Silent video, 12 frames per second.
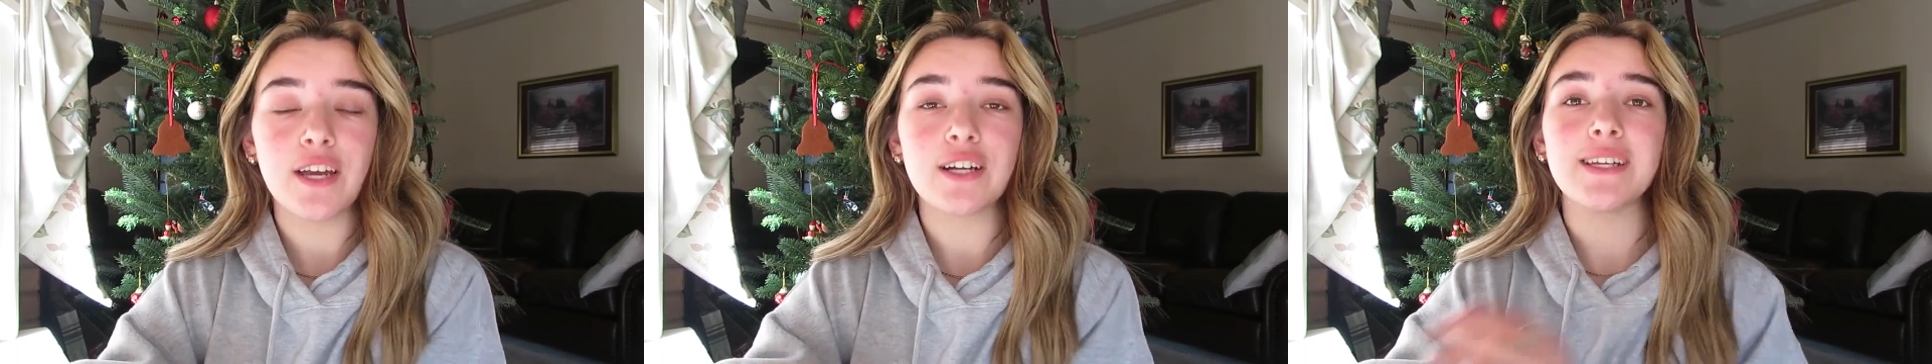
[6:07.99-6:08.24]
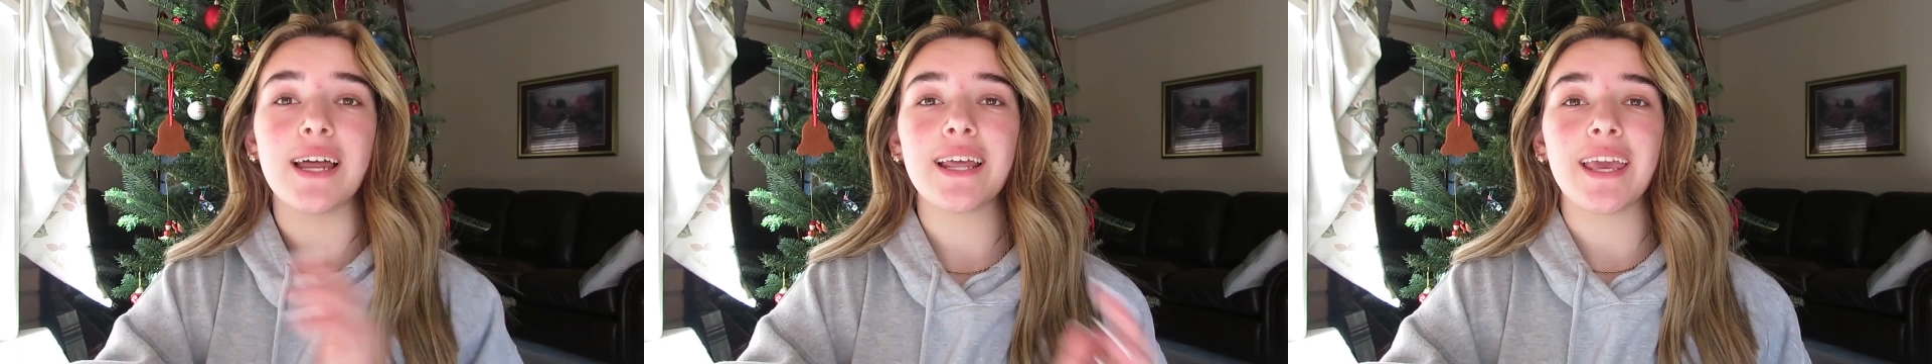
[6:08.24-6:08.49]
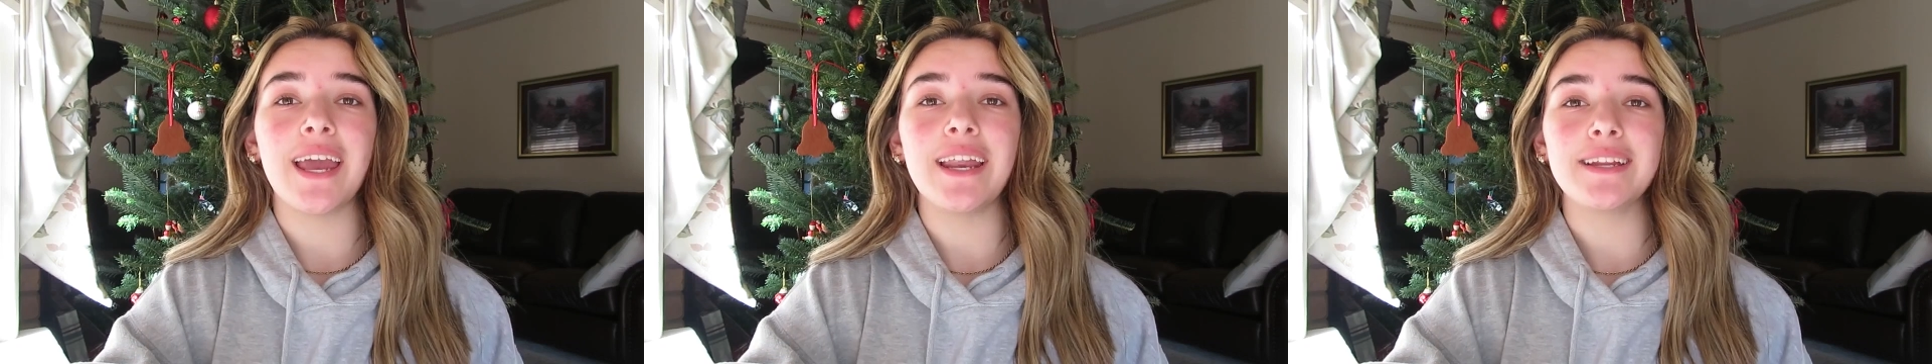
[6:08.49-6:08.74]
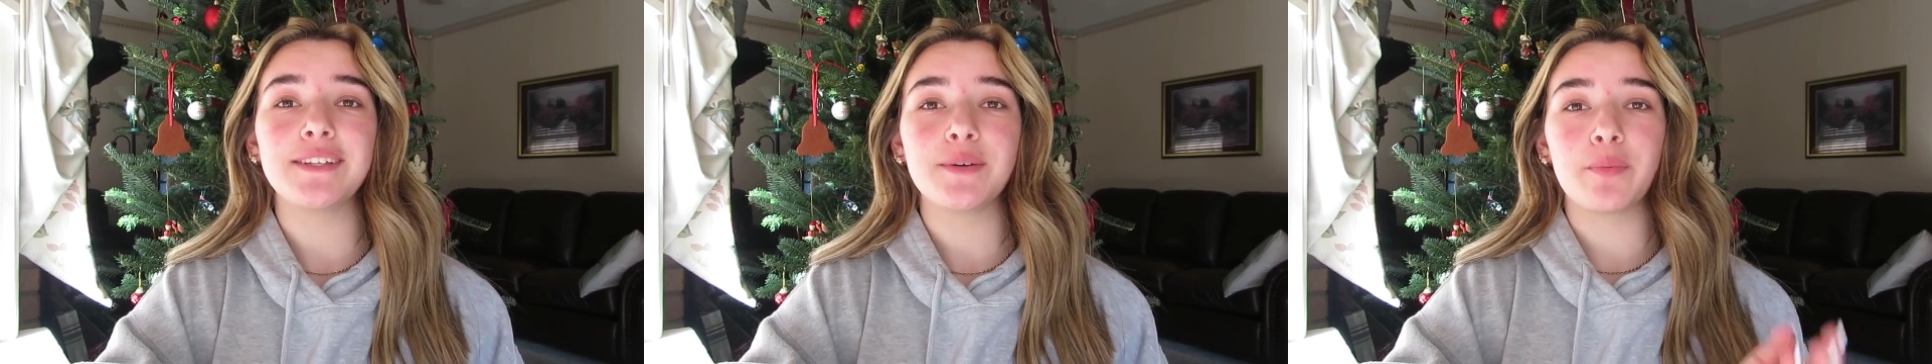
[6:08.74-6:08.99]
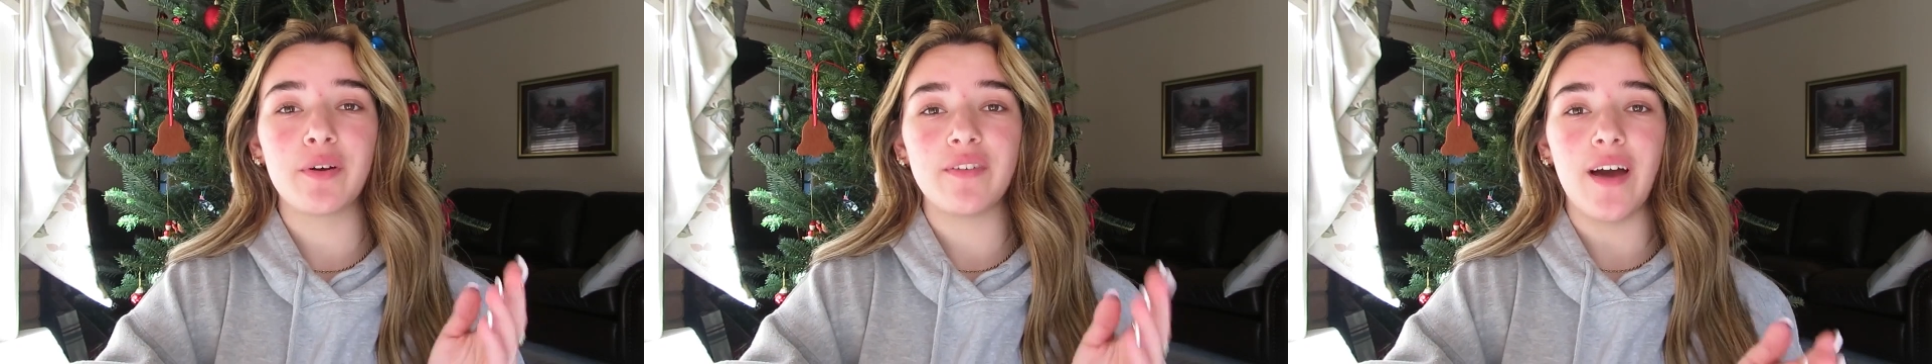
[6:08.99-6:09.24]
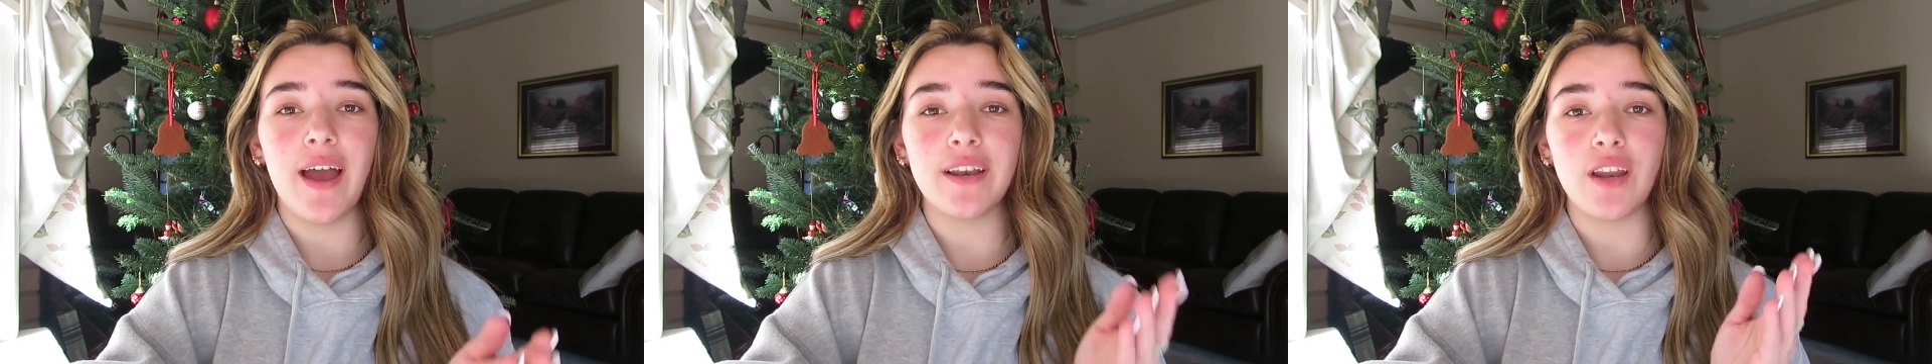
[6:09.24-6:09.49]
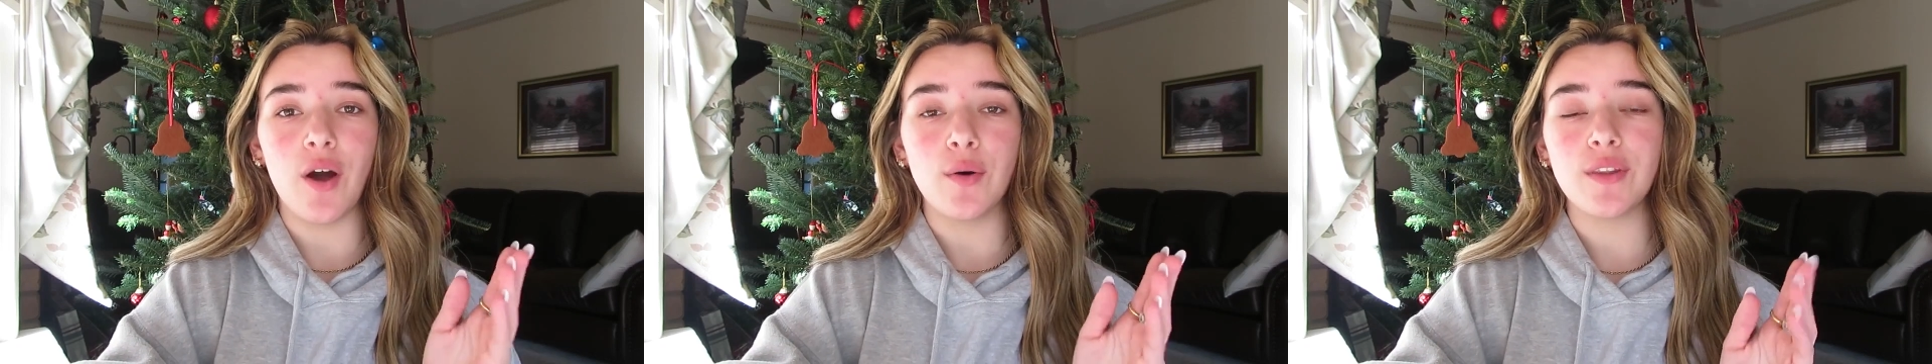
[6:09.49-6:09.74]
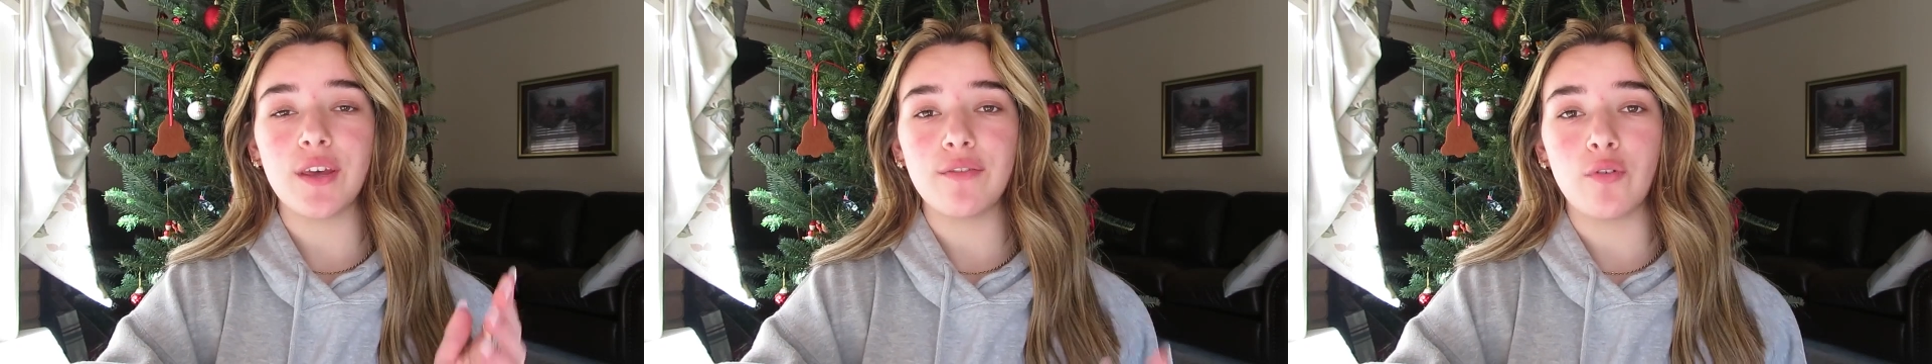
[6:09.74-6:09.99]
They're dedicated to provide not
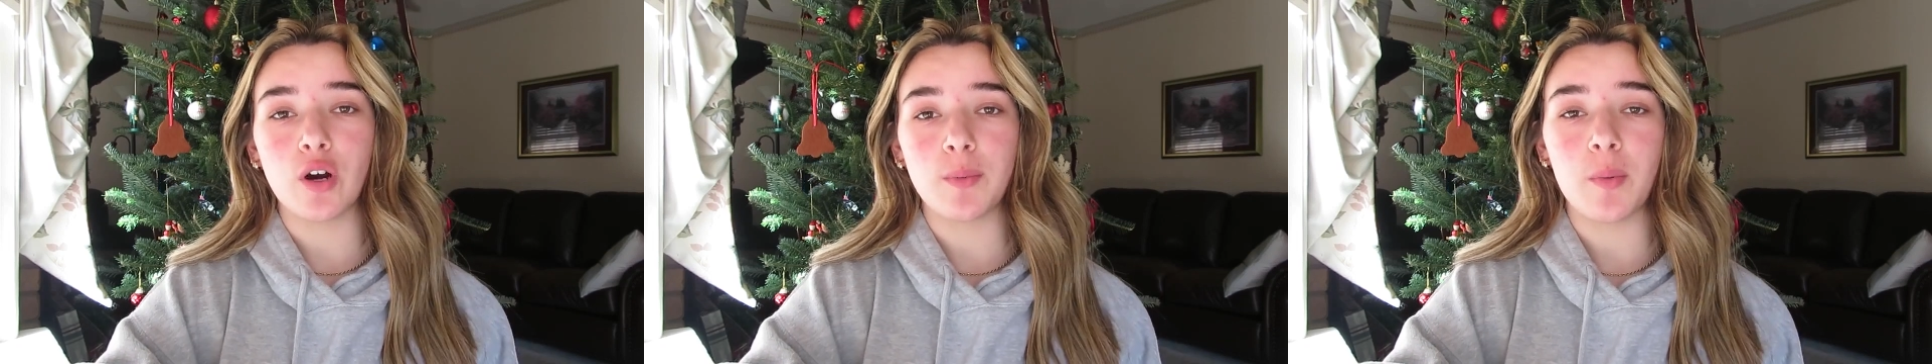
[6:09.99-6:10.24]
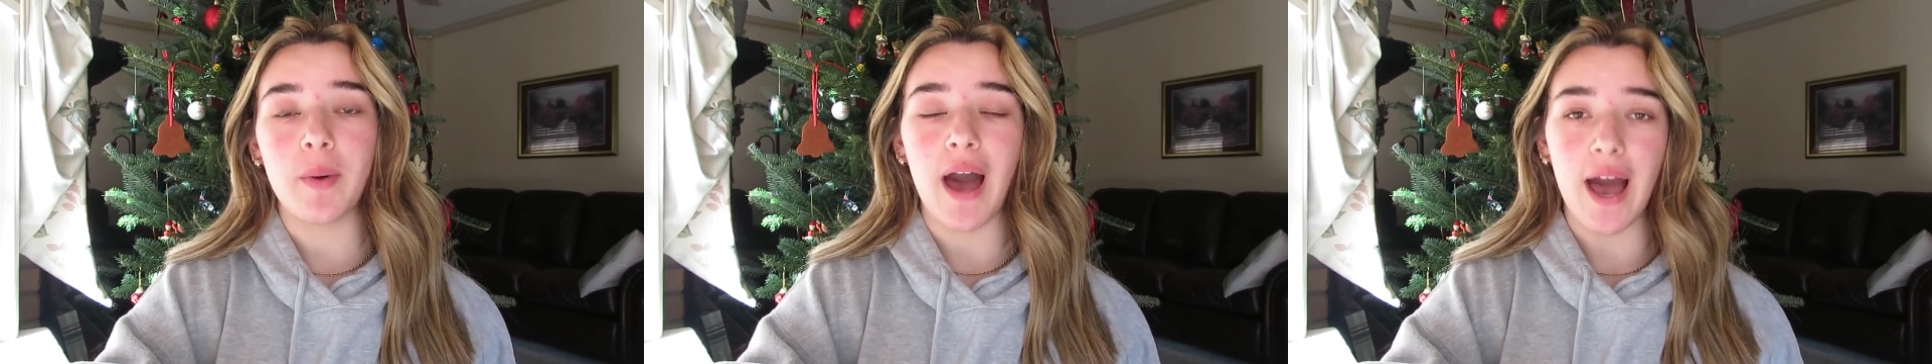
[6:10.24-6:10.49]
only affordable but